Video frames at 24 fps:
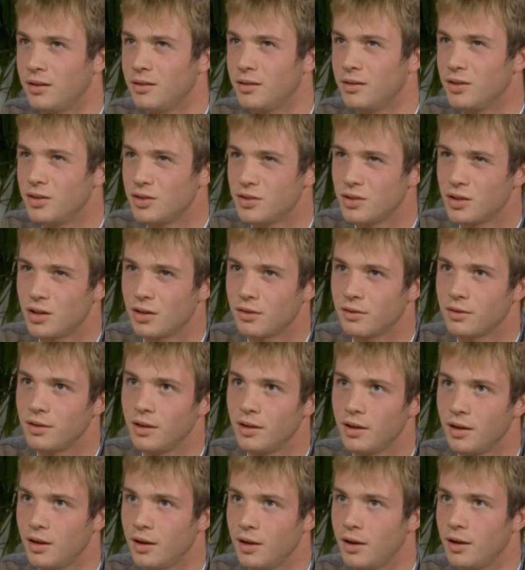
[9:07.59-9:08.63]
deserves
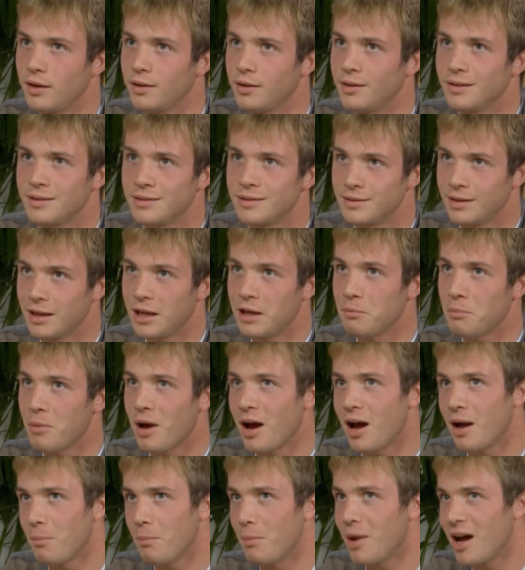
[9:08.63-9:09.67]
the same
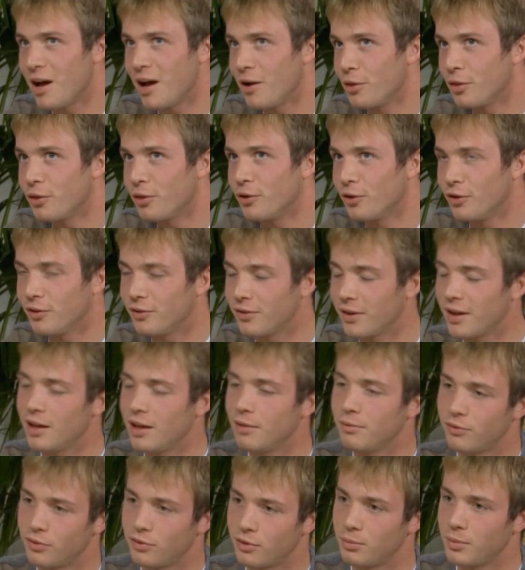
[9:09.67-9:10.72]
amount of
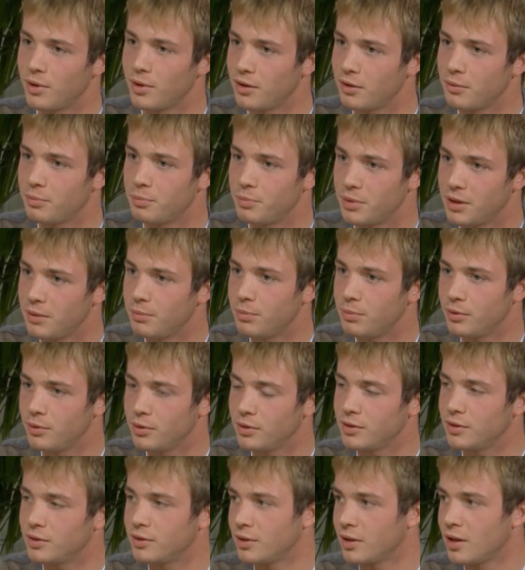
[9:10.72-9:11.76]
help from other
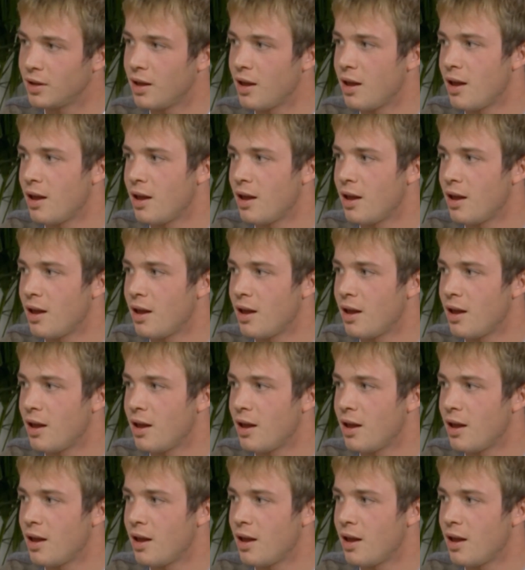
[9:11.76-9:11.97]
peoples.